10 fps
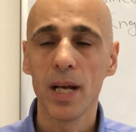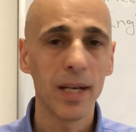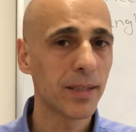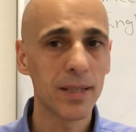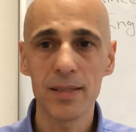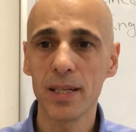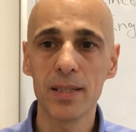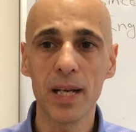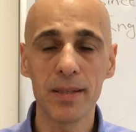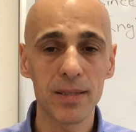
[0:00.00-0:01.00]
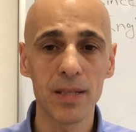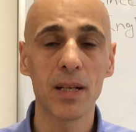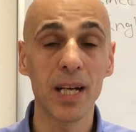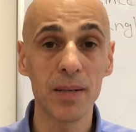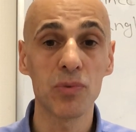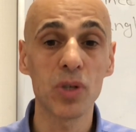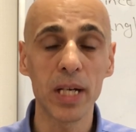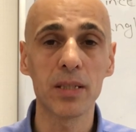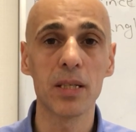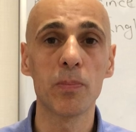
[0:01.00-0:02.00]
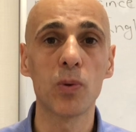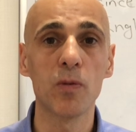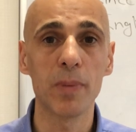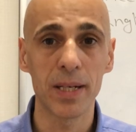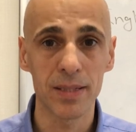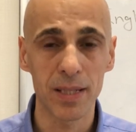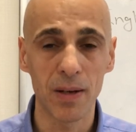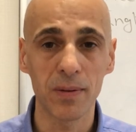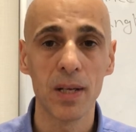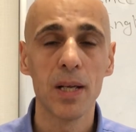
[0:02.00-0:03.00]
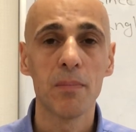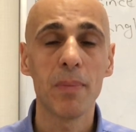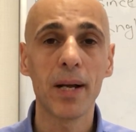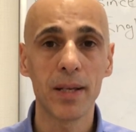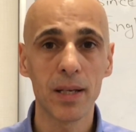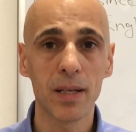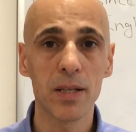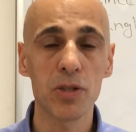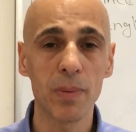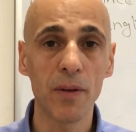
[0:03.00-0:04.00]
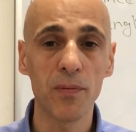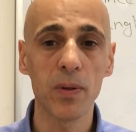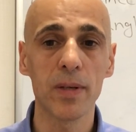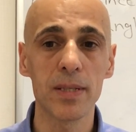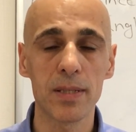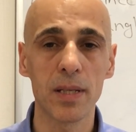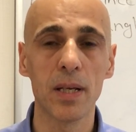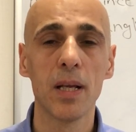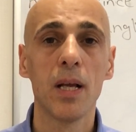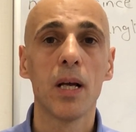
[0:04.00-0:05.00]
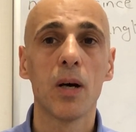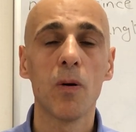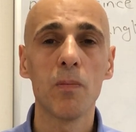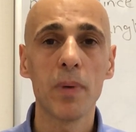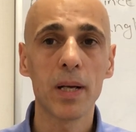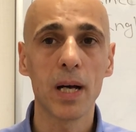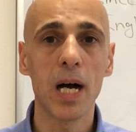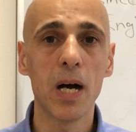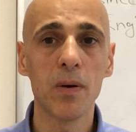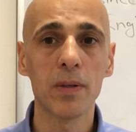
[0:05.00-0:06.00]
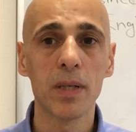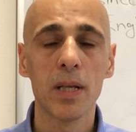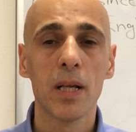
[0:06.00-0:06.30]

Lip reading: I can say that still I am trying to improve myself, my English, my fluency on my own,